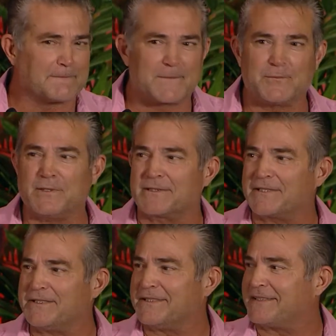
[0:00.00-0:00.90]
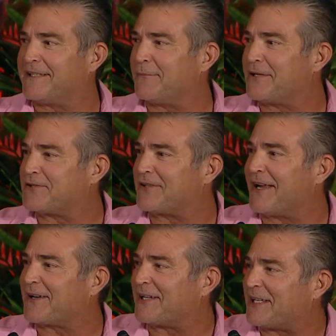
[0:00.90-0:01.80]
Well, good. That means you're
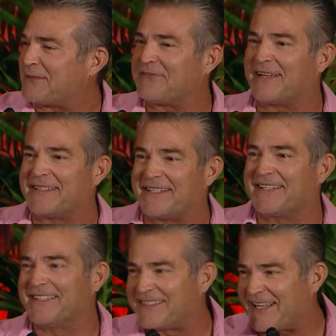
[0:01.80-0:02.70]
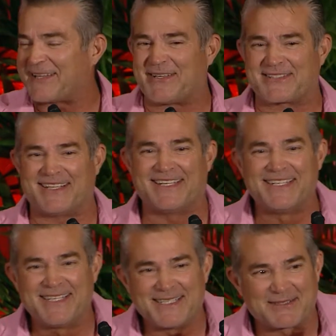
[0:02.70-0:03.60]
not going to get offended. Thank you.
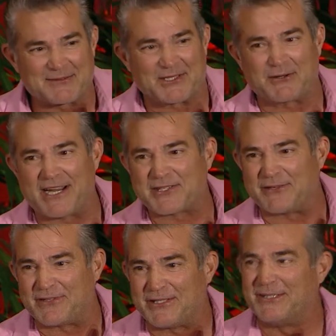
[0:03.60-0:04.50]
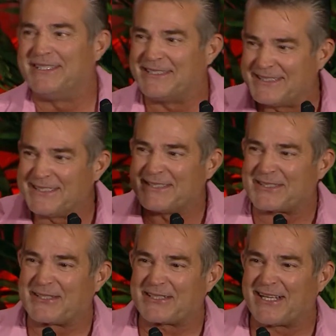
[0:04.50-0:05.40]
For the rest of you,
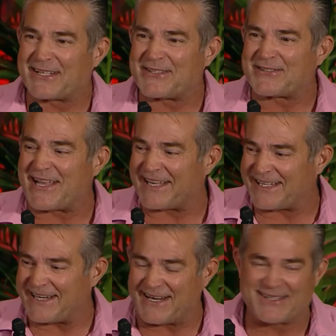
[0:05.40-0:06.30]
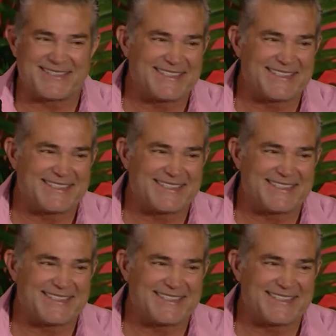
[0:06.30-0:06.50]
good luck. Just hang in there.